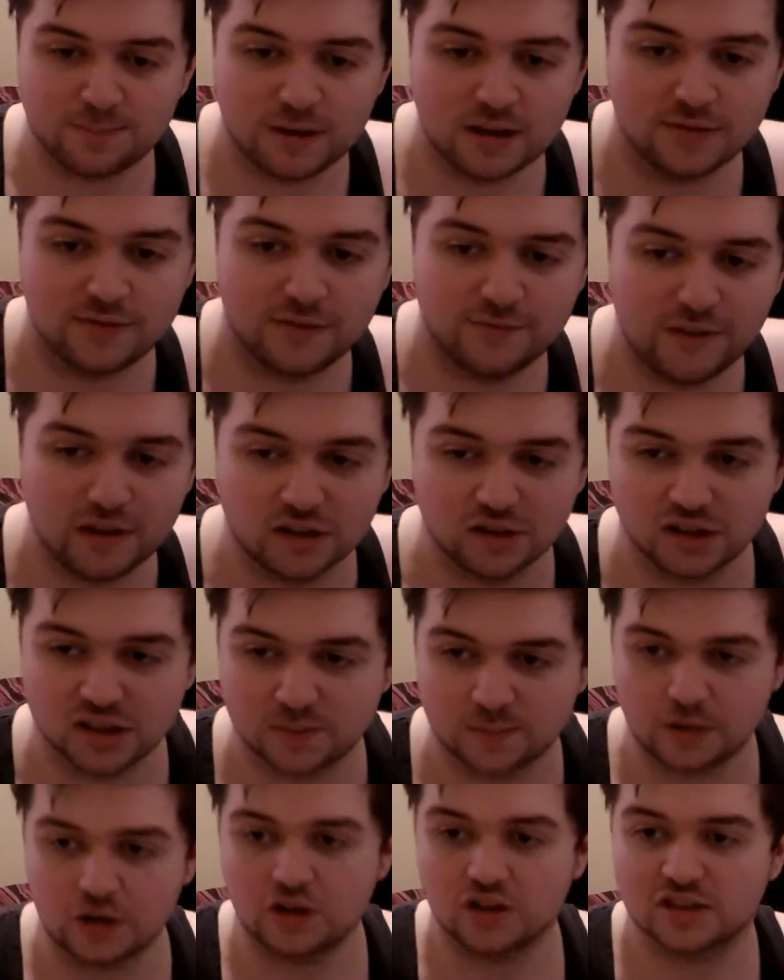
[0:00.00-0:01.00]
of a villainous
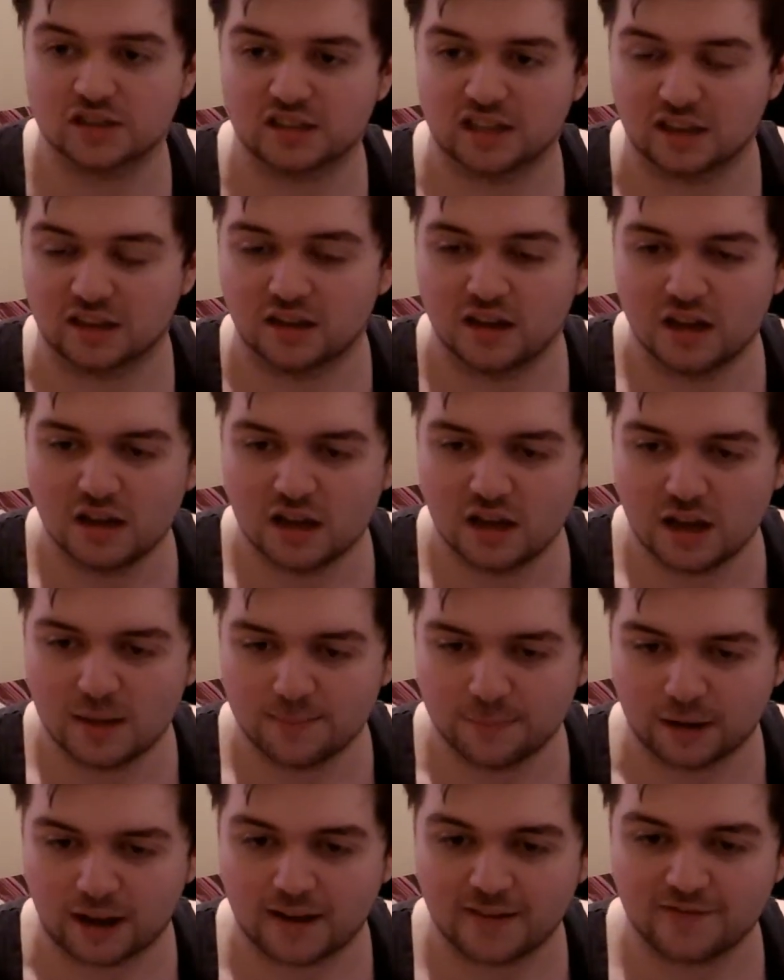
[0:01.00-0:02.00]
person,
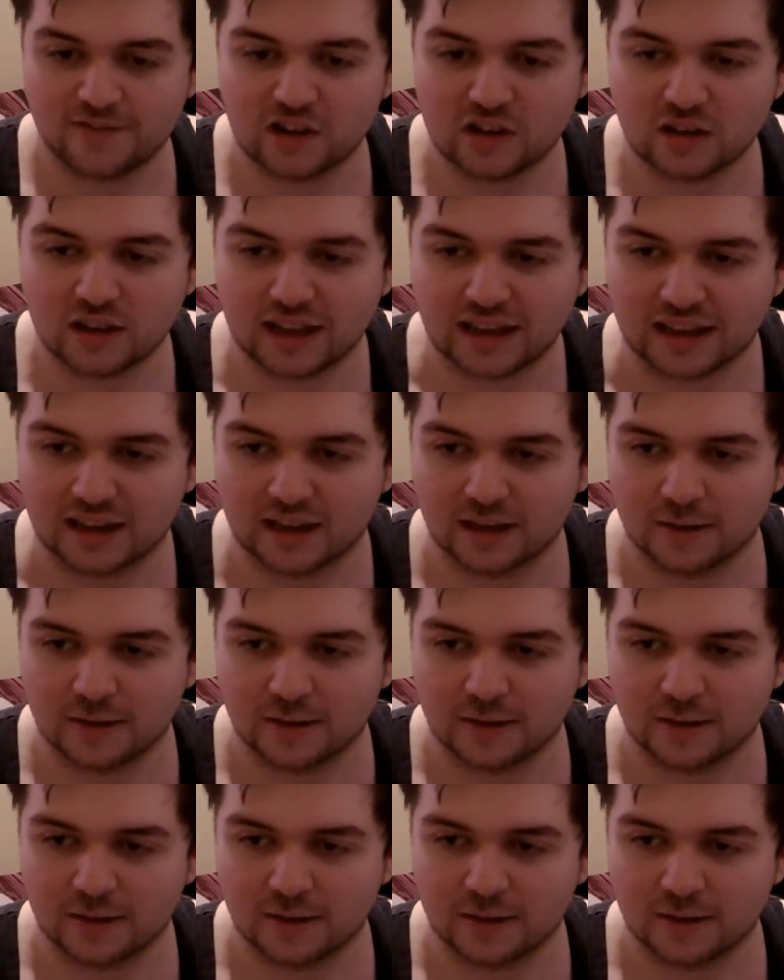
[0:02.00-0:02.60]
but I feel like